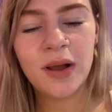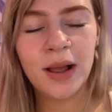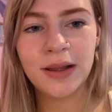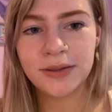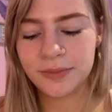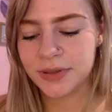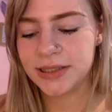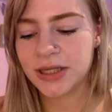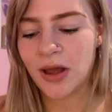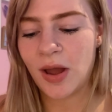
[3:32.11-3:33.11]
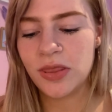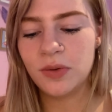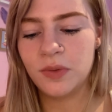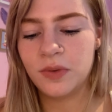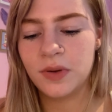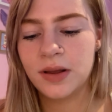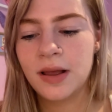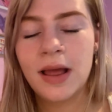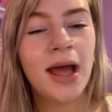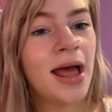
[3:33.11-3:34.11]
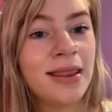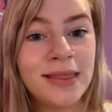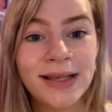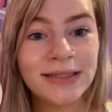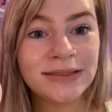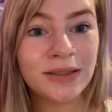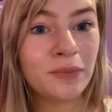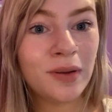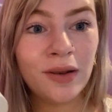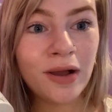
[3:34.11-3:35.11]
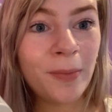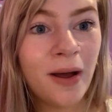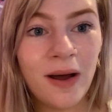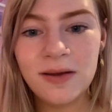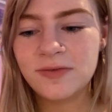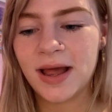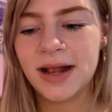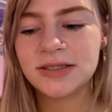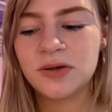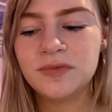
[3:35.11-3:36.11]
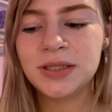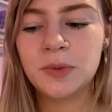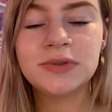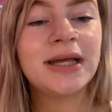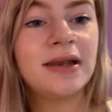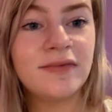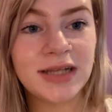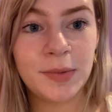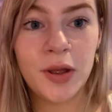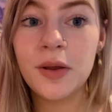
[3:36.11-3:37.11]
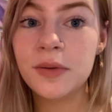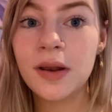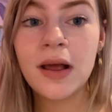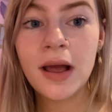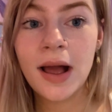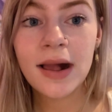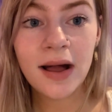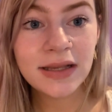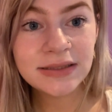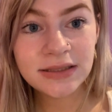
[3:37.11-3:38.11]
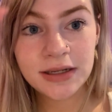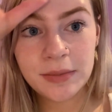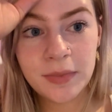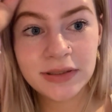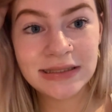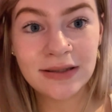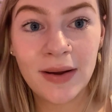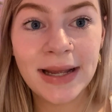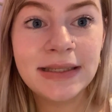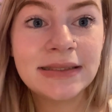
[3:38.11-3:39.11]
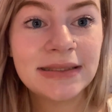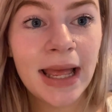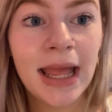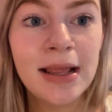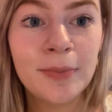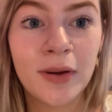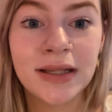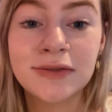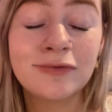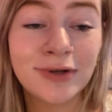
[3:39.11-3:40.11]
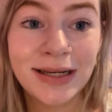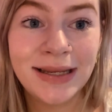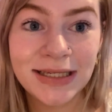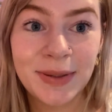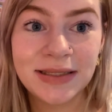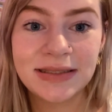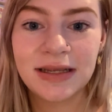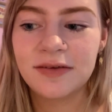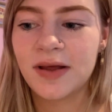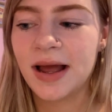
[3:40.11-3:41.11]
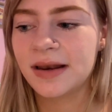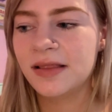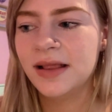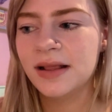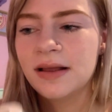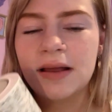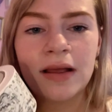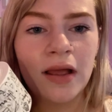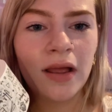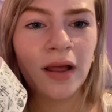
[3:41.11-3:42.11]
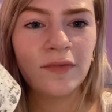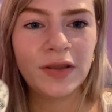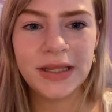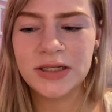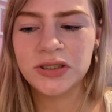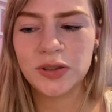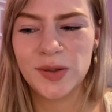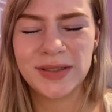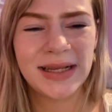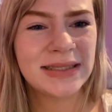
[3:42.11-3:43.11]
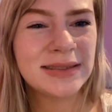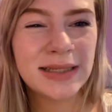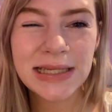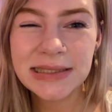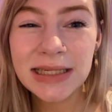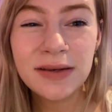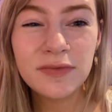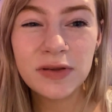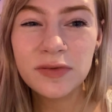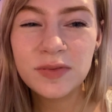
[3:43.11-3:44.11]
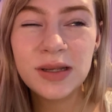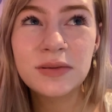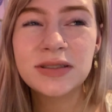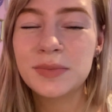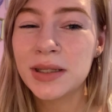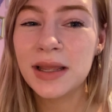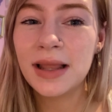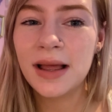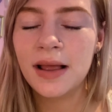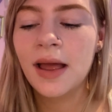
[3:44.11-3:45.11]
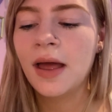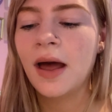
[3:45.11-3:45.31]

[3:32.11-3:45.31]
So I thought this will look perfect. And obviously one day I'd love to get my own custom designed tape, but it's really expensive. And I think for these two, it was like $16.50 or something like that.